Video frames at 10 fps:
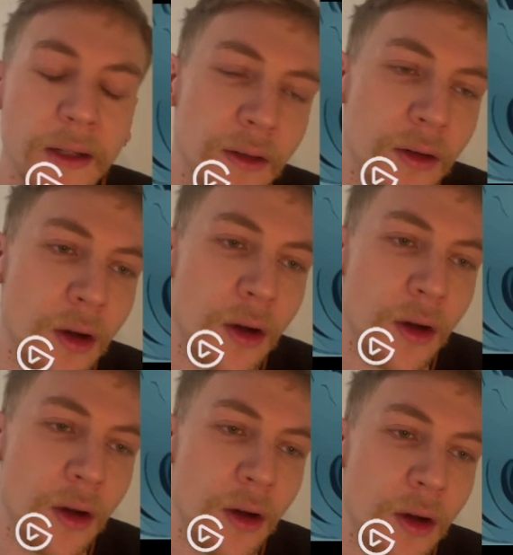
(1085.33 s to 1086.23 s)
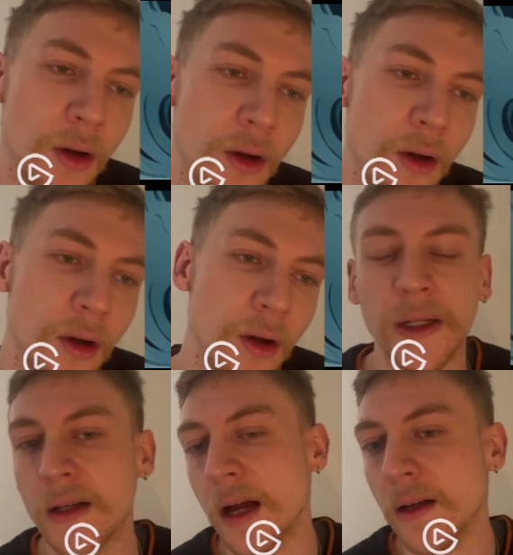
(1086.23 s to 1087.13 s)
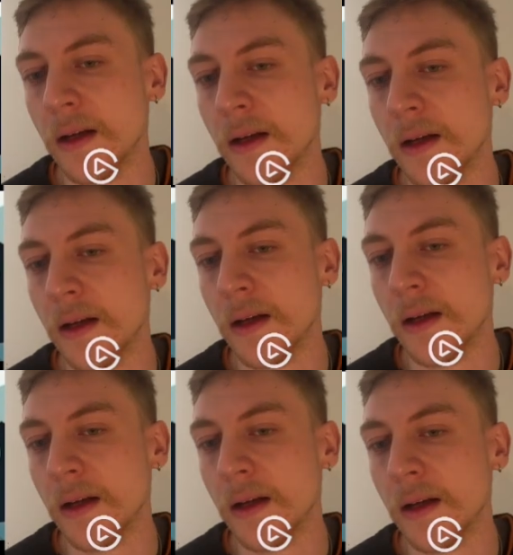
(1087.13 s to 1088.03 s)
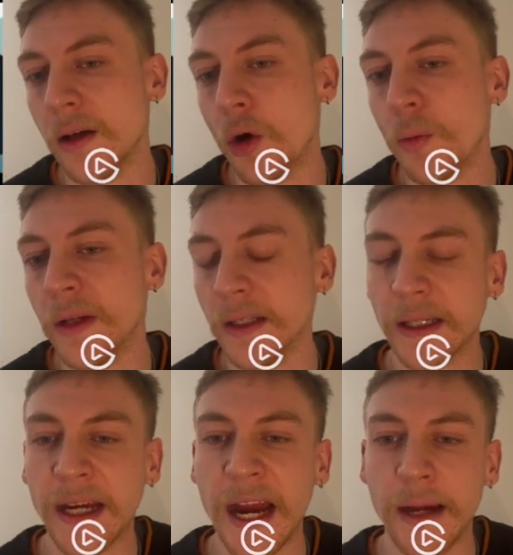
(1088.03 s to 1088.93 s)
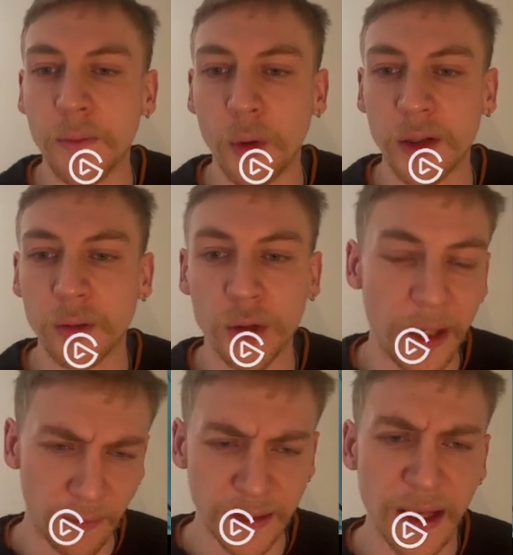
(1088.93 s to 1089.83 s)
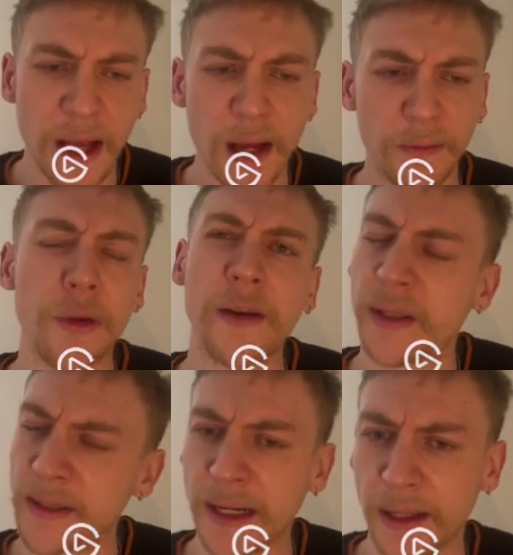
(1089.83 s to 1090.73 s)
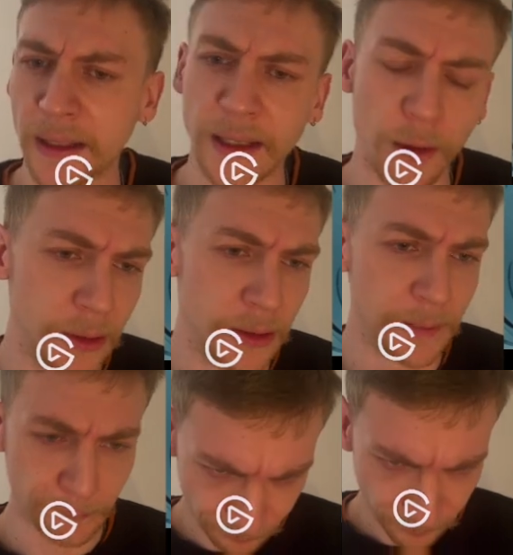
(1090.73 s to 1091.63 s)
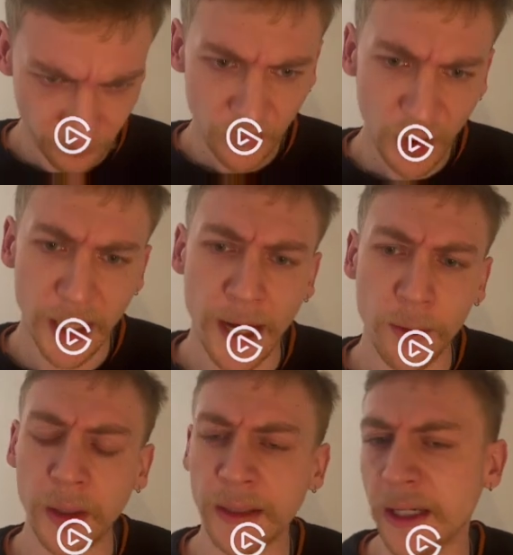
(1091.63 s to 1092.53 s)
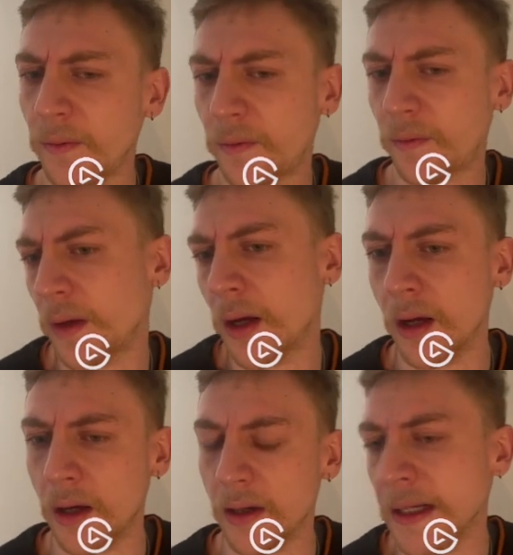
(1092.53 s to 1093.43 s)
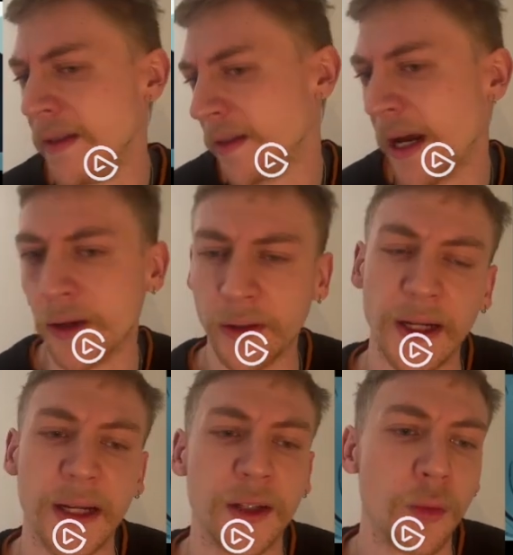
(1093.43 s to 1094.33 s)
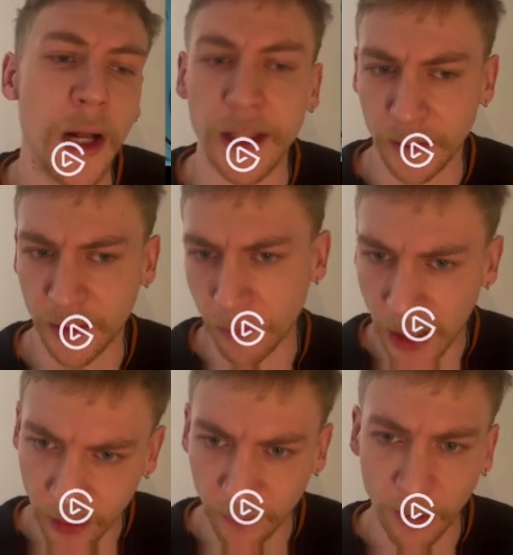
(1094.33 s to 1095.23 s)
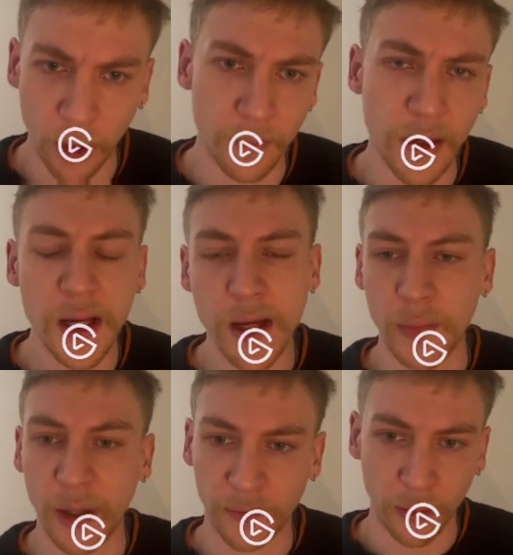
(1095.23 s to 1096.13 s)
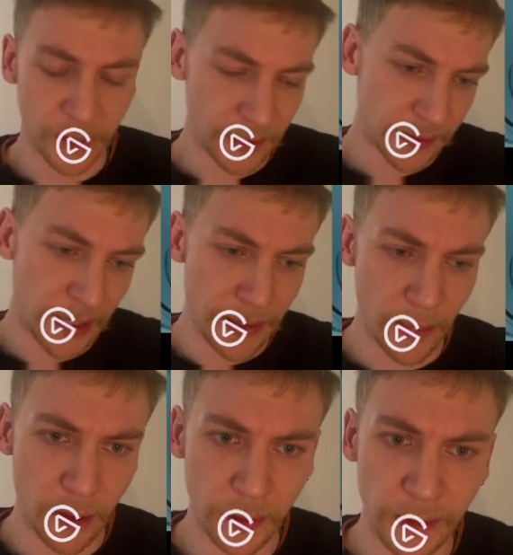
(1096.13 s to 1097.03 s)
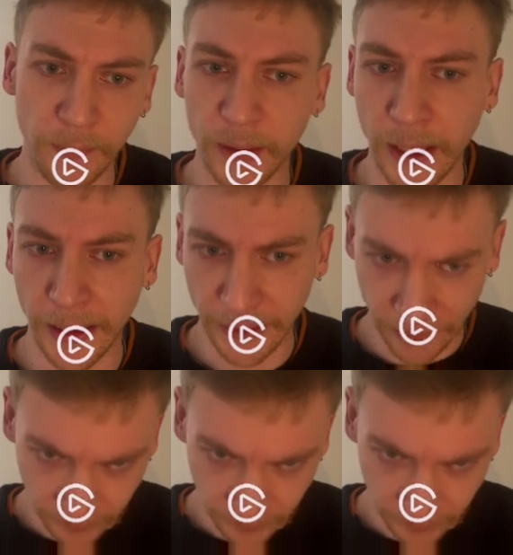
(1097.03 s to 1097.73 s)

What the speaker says: opening the game, what to ink and stuff like this. Very hard with this deck. I think I will give insight on that as well in some other form, but for this game, I will leave it like that.